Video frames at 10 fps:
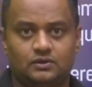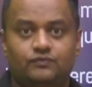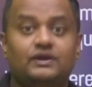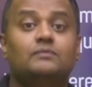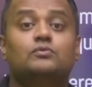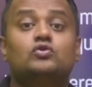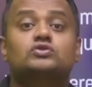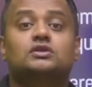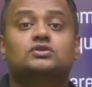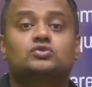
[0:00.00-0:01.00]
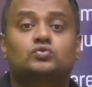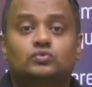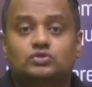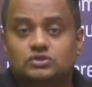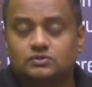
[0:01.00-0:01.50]
where most of
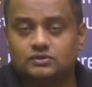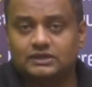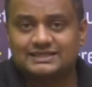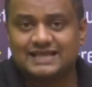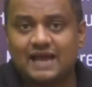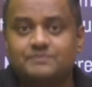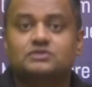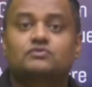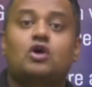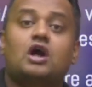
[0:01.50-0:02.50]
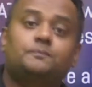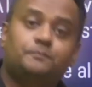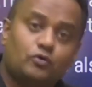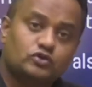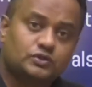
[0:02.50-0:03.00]
the exams got
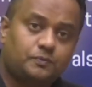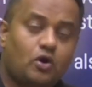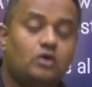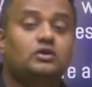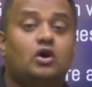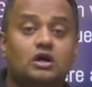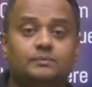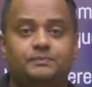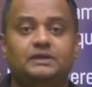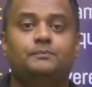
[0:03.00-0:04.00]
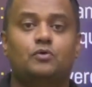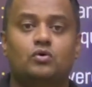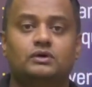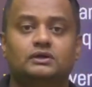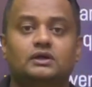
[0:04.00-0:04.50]
postponed or
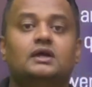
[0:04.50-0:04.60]
preponed